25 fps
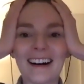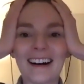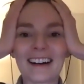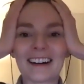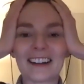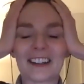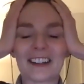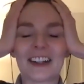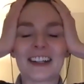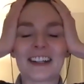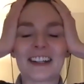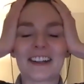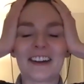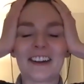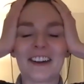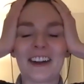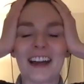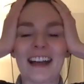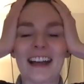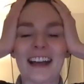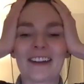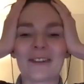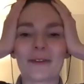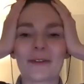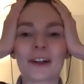Good.
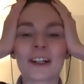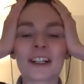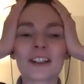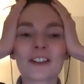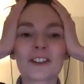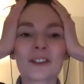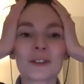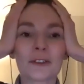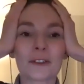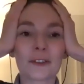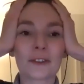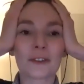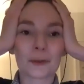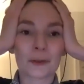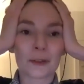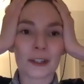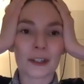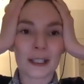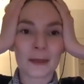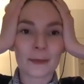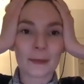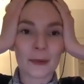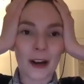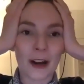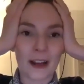Okay. We're going to do
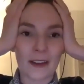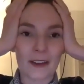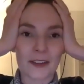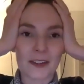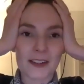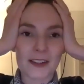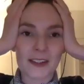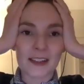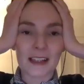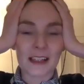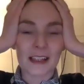3 breaths